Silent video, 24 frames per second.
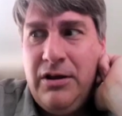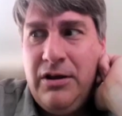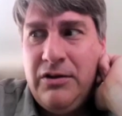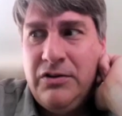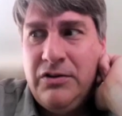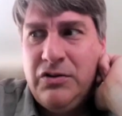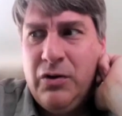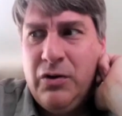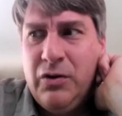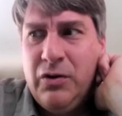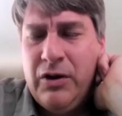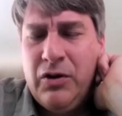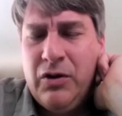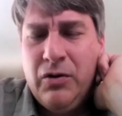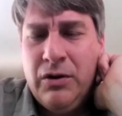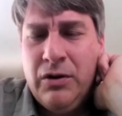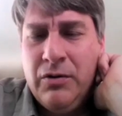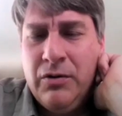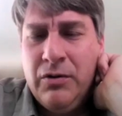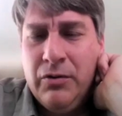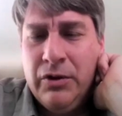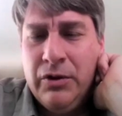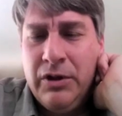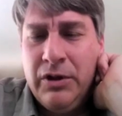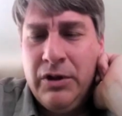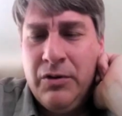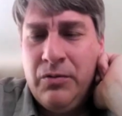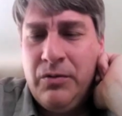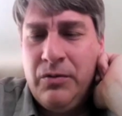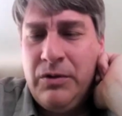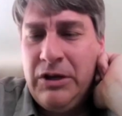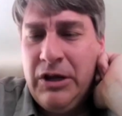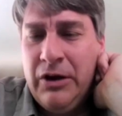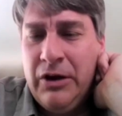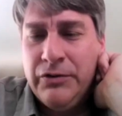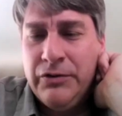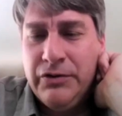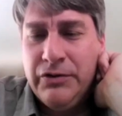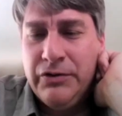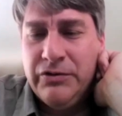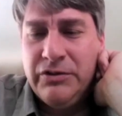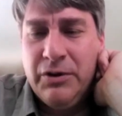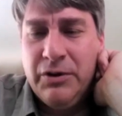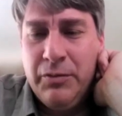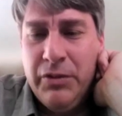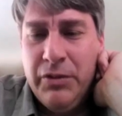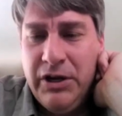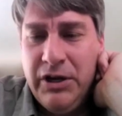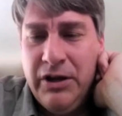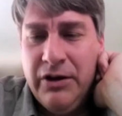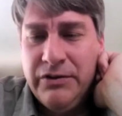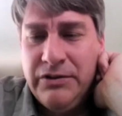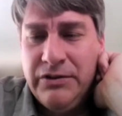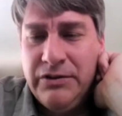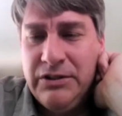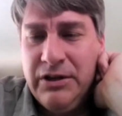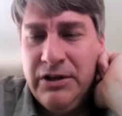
So I couldn't really counsel somebody else